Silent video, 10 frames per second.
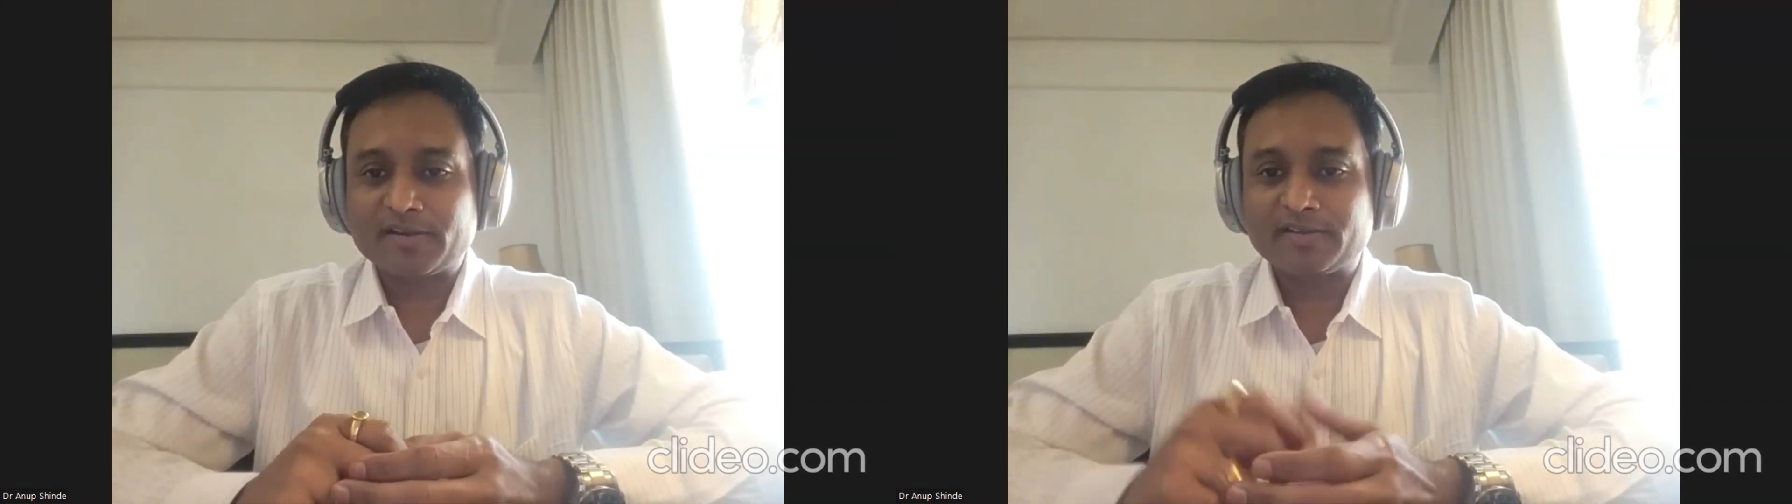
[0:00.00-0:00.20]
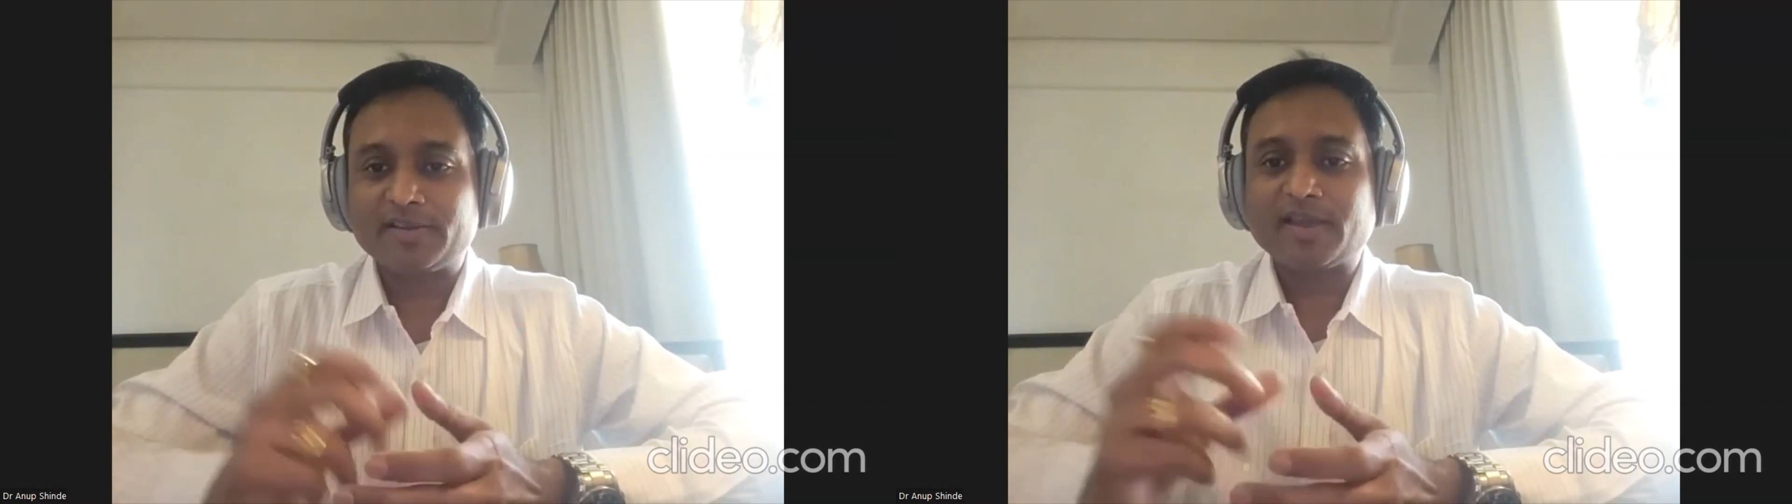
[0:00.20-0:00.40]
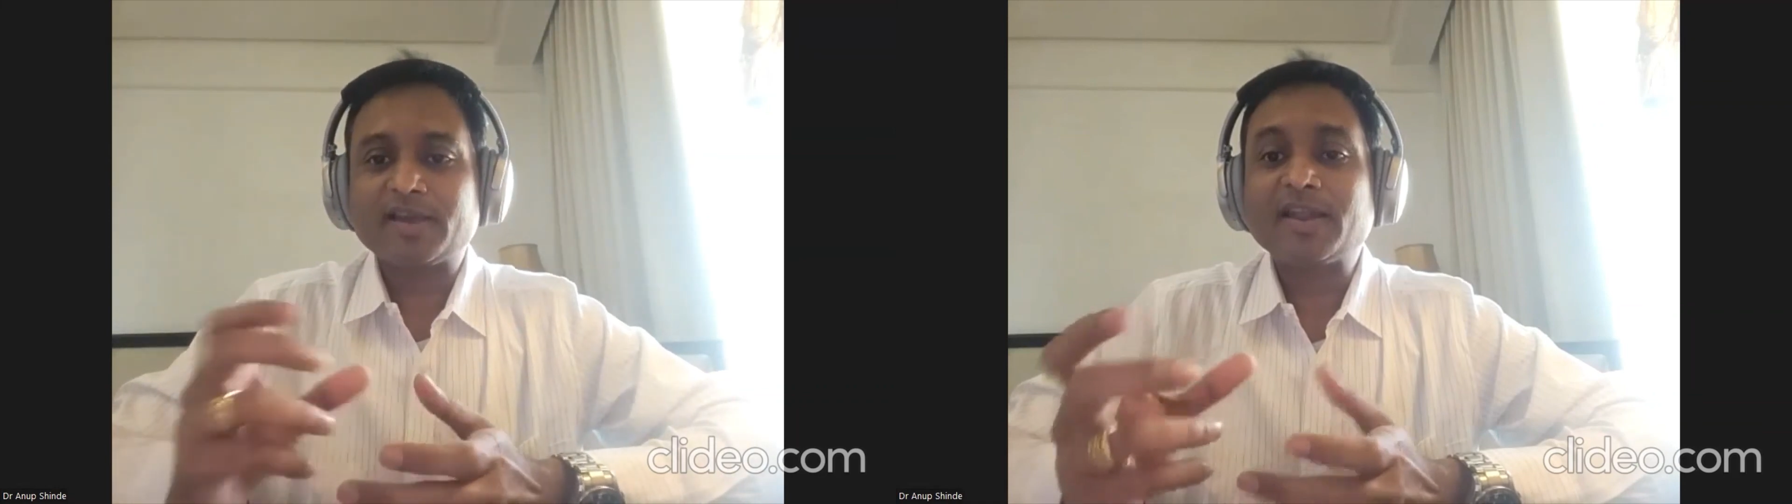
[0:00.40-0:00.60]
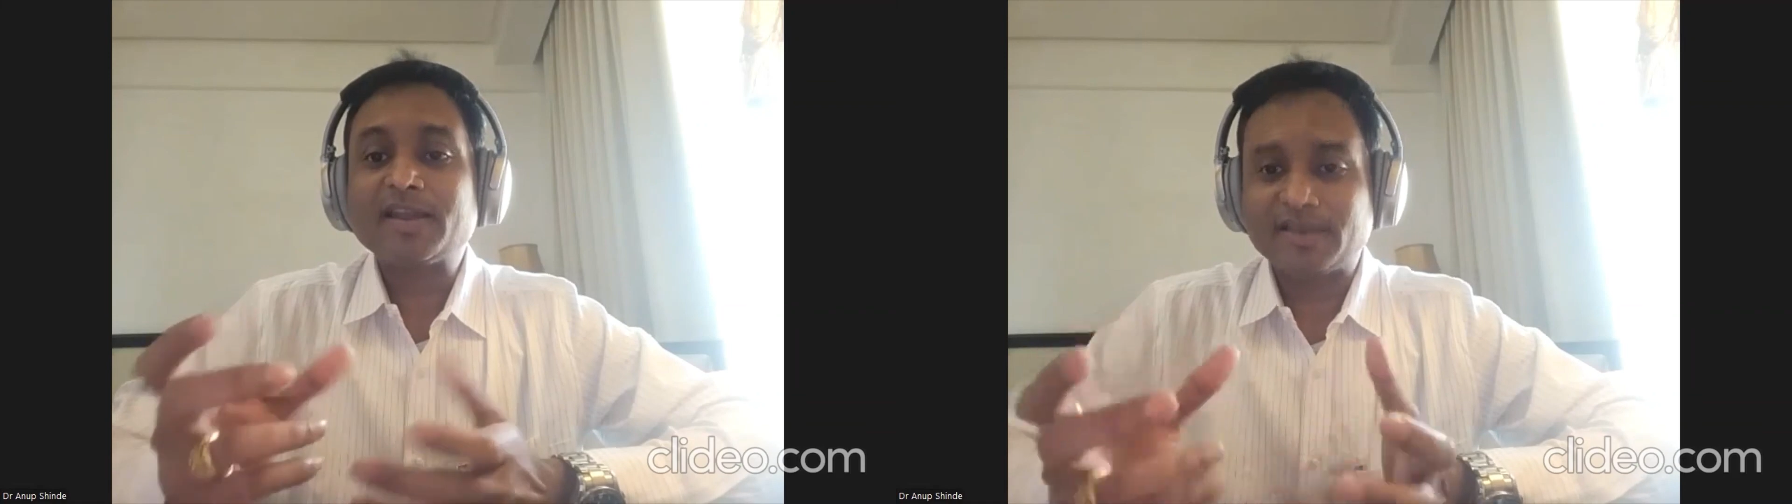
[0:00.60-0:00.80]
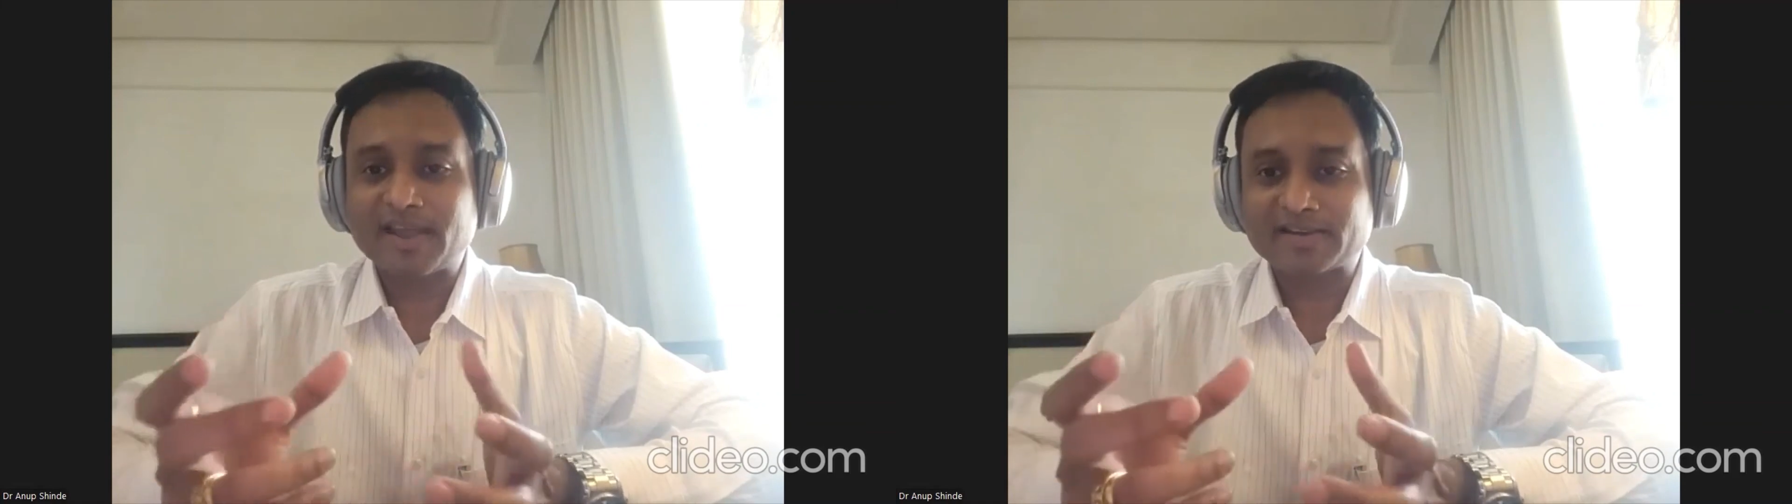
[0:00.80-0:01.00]
They are like
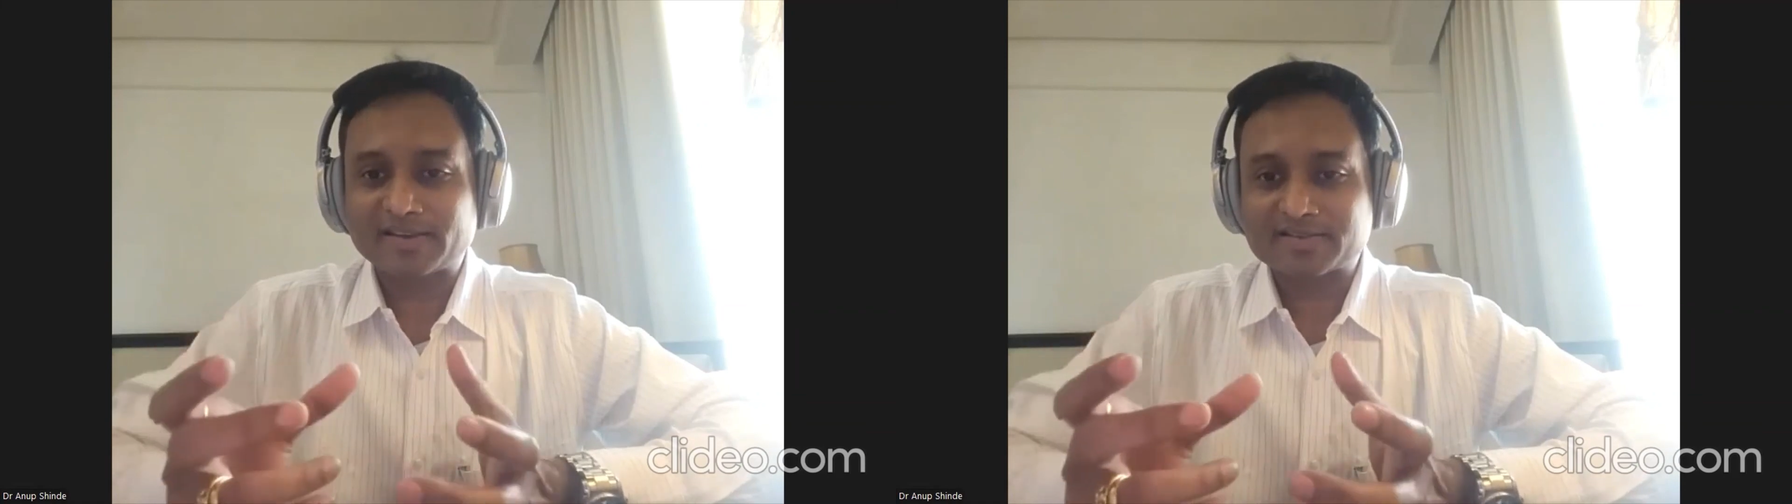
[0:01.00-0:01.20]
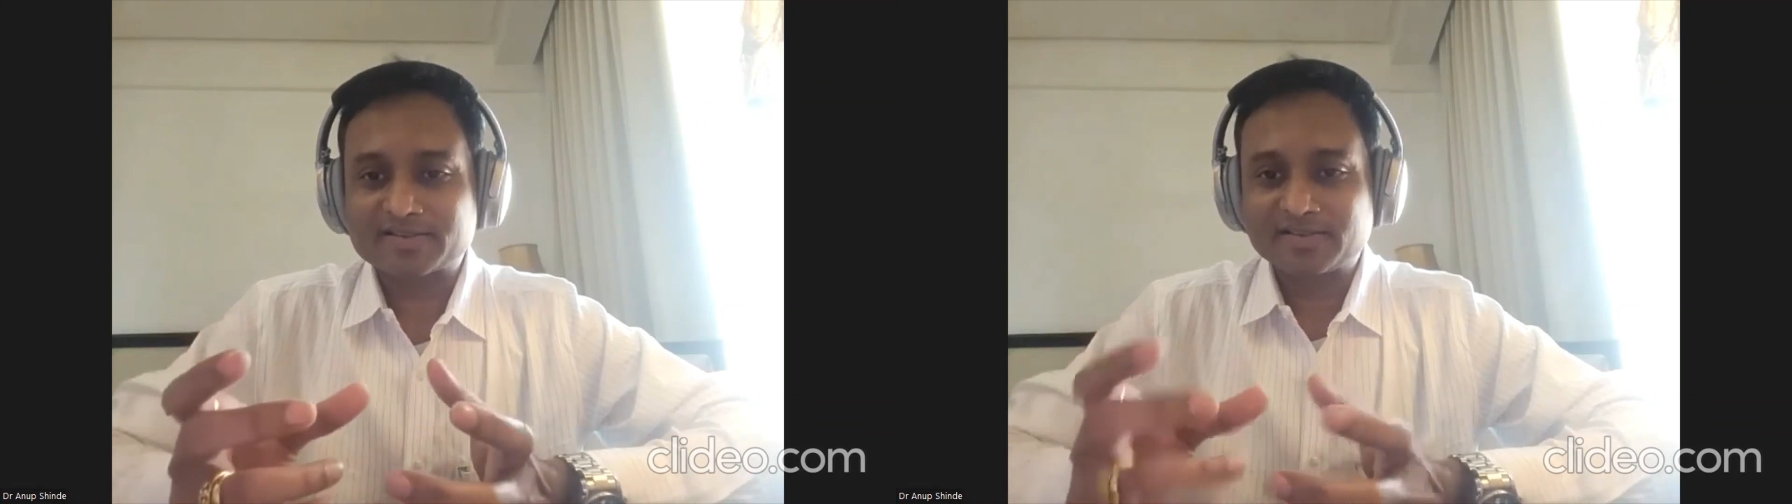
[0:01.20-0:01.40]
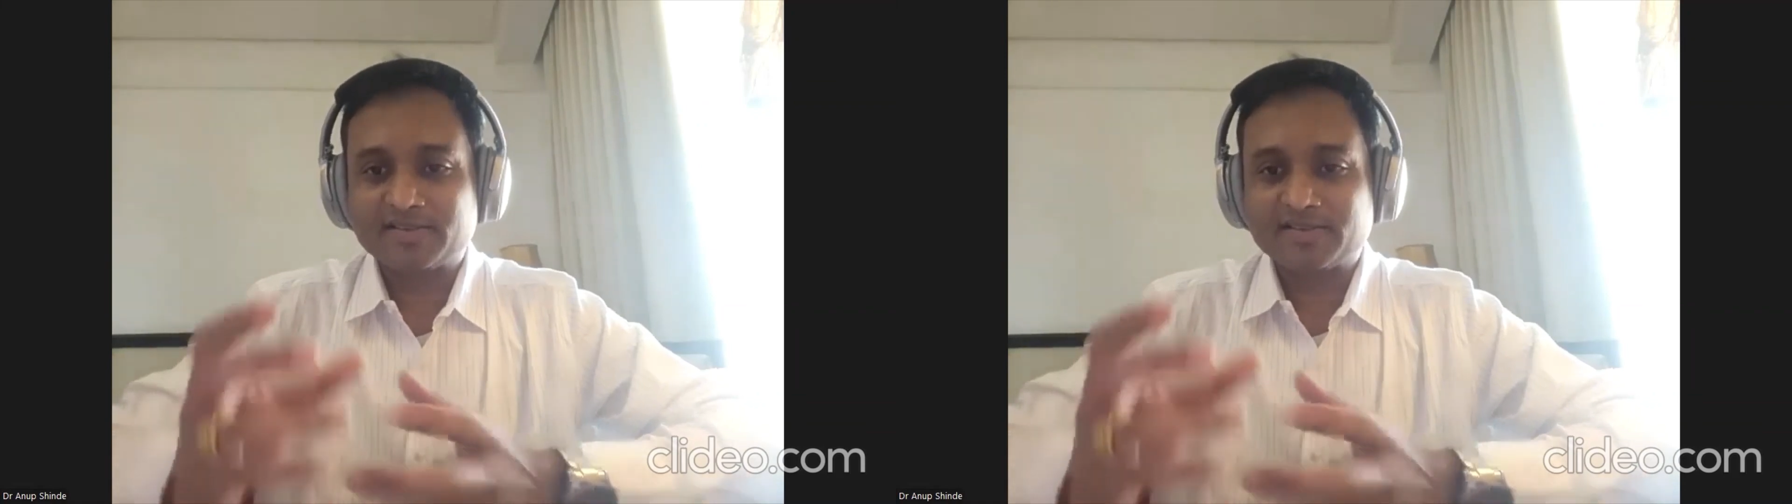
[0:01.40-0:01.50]
reactors.